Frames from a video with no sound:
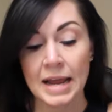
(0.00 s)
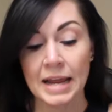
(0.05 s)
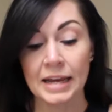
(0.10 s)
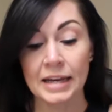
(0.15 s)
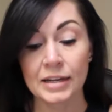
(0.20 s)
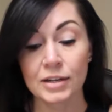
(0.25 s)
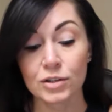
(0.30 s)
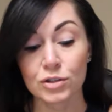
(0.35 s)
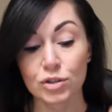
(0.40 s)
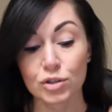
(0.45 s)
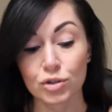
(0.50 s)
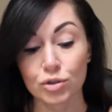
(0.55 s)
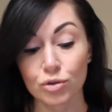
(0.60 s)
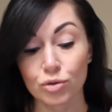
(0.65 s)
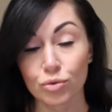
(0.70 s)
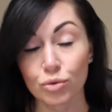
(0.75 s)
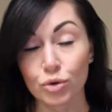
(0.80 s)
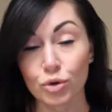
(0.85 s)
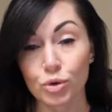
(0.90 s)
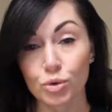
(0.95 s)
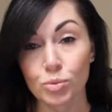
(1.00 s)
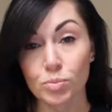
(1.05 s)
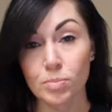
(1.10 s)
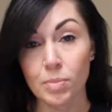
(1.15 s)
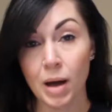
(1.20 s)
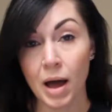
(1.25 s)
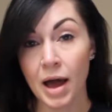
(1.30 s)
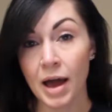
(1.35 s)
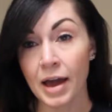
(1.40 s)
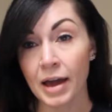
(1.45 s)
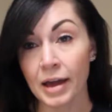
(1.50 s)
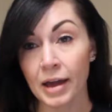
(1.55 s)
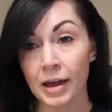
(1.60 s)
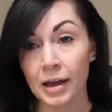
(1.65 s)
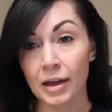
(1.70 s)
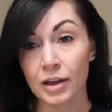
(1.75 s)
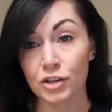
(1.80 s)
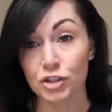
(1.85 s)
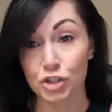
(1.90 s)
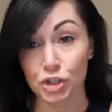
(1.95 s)
It is through
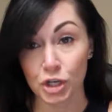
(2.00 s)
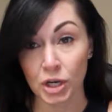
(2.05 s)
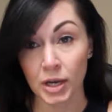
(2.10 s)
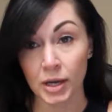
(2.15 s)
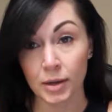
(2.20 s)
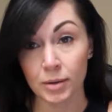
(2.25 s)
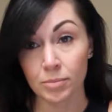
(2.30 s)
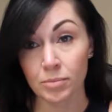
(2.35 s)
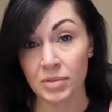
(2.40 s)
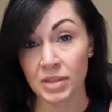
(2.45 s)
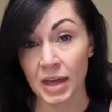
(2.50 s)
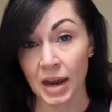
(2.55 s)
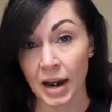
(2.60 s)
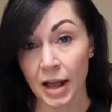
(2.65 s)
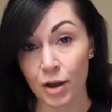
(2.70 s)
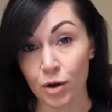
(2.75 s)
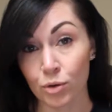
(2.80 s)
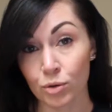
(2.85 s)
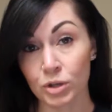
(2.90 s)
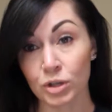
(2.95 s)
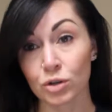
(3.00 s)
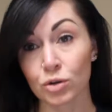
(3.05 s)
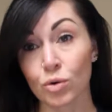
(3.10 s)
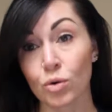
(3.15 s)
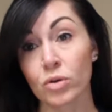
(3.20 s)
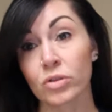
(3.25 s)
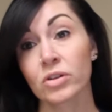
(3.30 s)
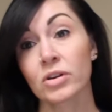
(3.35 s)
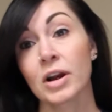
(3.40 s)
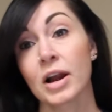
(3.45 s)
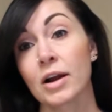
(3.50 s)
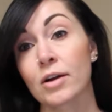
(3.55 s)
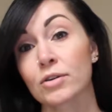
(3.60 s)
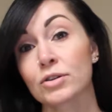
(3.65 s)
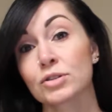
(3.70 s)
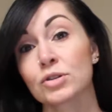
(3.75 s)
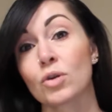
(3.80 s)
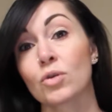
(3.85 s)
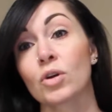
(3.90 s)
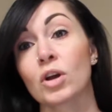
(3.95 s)
my gym that I own in Northern
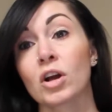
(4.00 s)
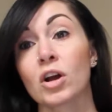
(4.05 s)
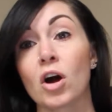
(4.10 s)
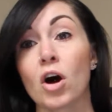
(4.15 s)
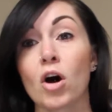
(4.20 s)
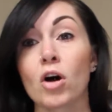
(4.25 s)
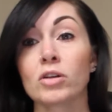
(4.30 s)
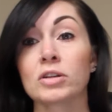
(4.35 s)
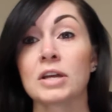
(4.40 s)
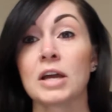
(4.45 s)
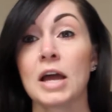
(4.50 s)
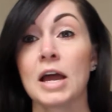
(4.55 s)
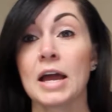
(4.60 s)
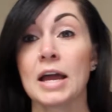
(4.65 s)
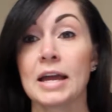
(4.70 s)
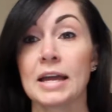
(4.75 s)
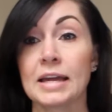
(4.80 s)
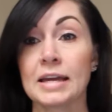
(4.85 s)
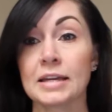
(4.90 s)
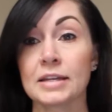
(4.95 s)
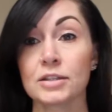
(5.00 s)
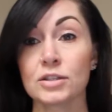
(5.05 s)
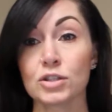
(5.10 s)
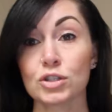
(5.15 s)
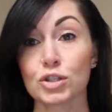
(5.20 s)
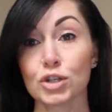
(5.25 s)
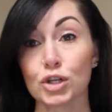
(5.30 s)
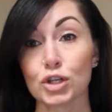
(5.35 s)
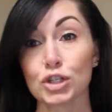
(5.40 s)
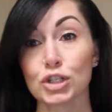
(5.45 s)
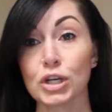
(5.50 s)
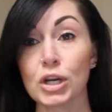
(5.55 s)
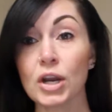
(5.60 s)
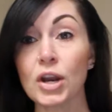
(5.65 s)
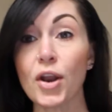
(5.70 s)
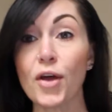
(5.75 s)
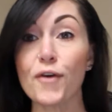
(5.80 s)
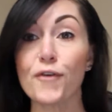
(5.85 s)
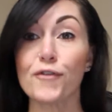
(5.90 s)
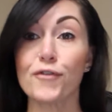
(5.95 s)
Arizona called
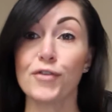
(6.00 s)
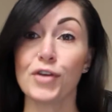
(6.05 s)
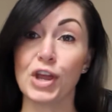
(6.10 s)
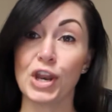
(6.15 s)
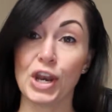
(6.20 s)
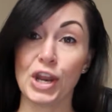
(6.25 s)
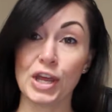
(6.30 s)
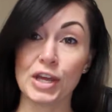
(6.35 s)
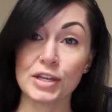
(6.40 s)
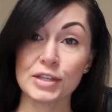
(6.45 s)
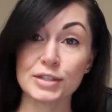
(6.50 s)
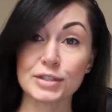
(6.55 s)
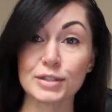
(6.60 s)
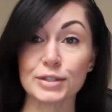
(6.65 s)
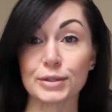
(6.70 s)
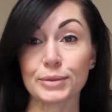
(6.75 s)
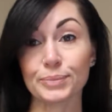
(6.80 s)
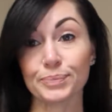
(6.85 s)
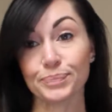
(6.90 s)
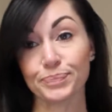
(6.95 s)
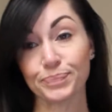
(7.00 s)
Insurgent Fitness.